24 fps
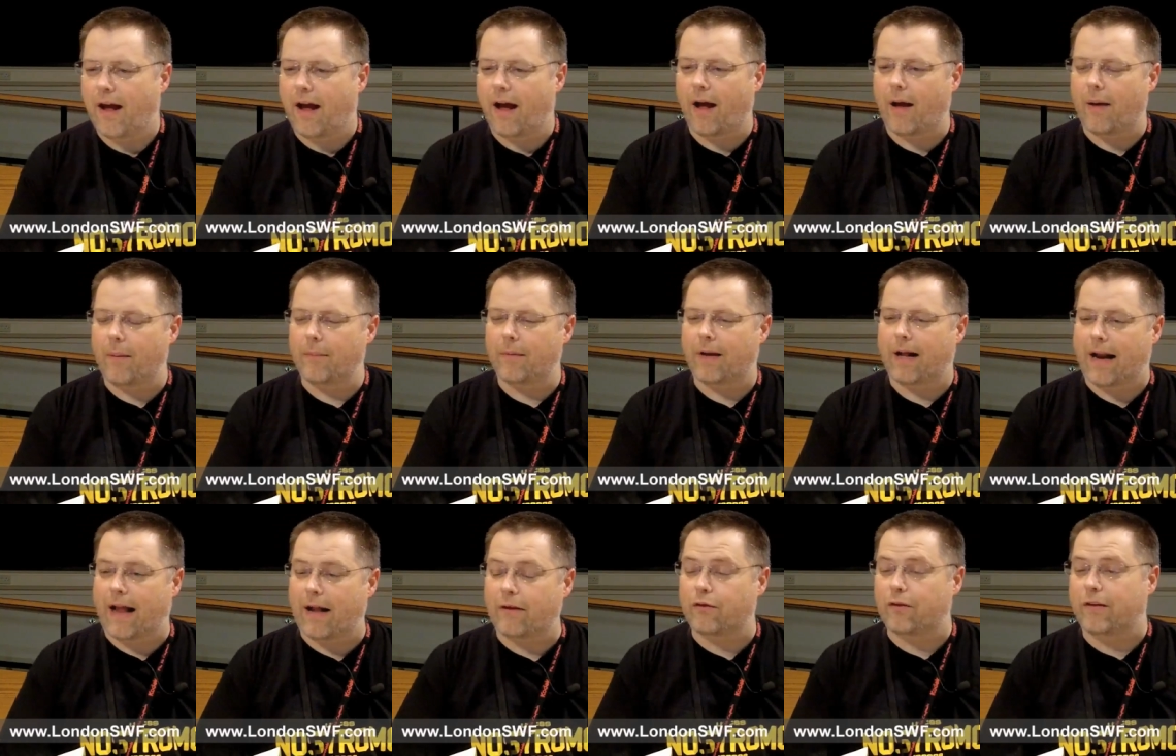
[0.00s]

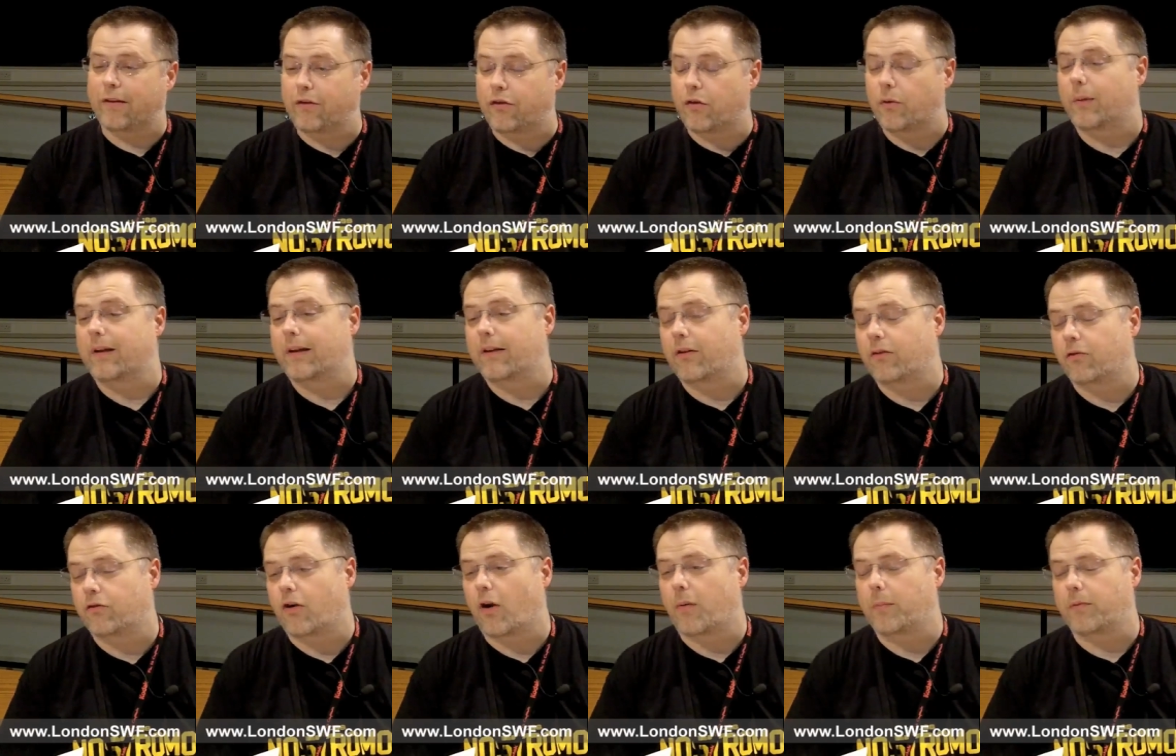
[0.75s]
and actually doing
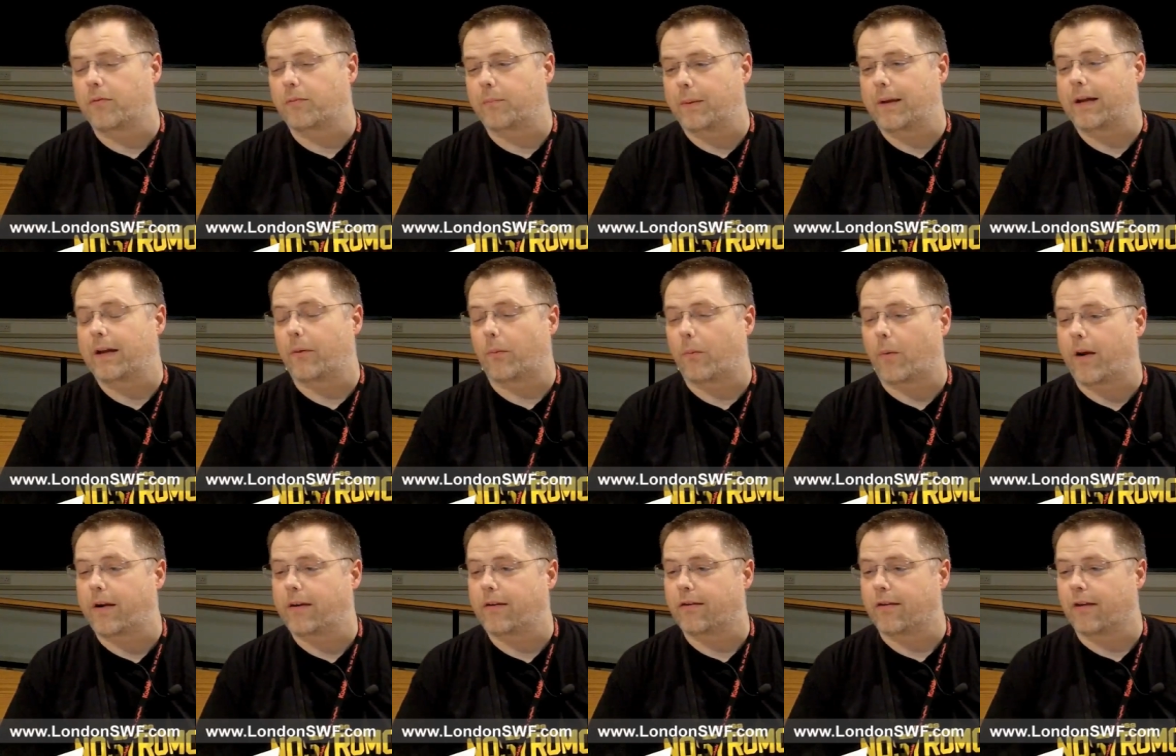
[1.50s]
the job of being a
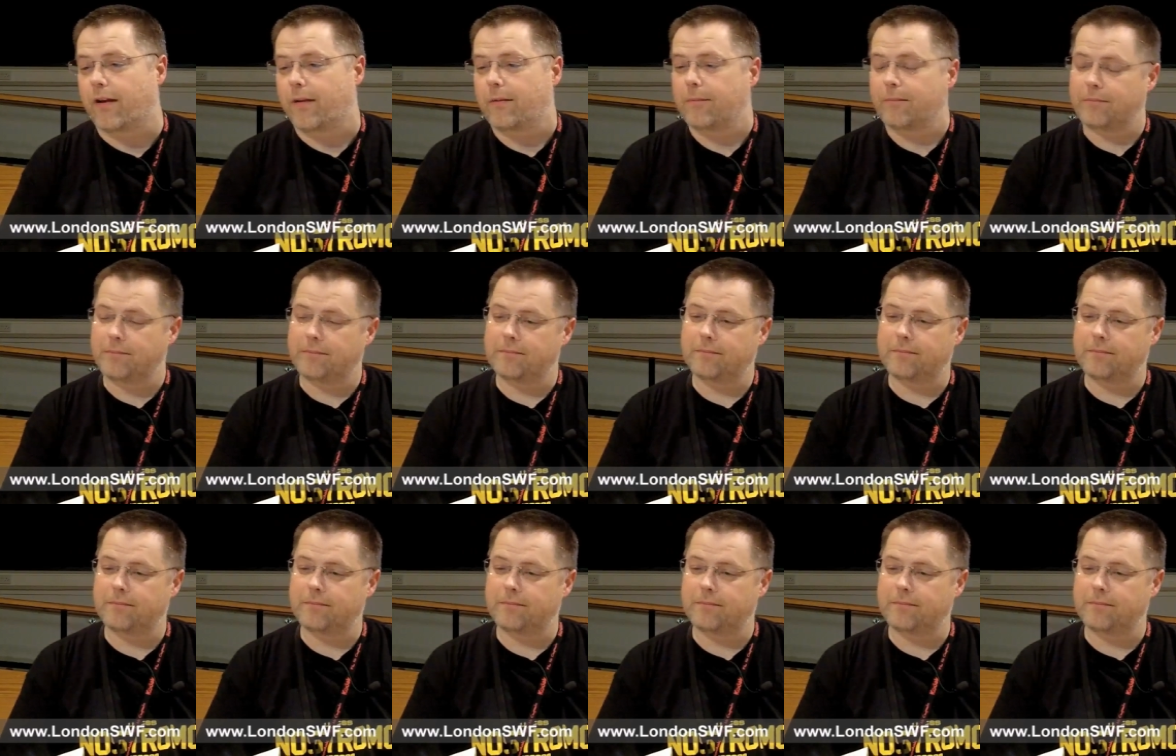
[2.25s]
writer?